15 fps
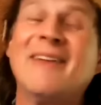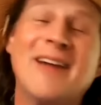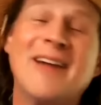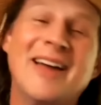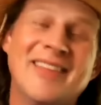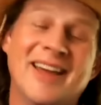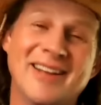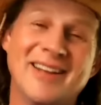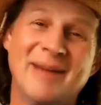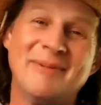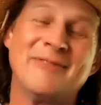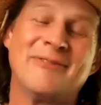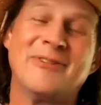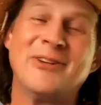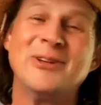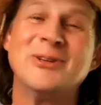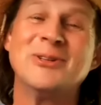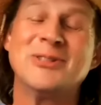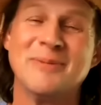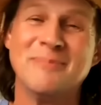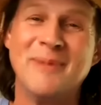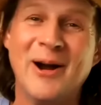I've got that coming for
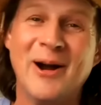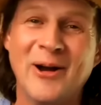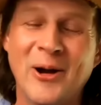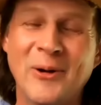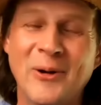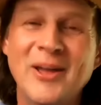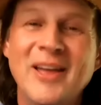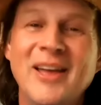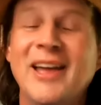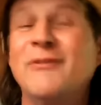you tomorrow.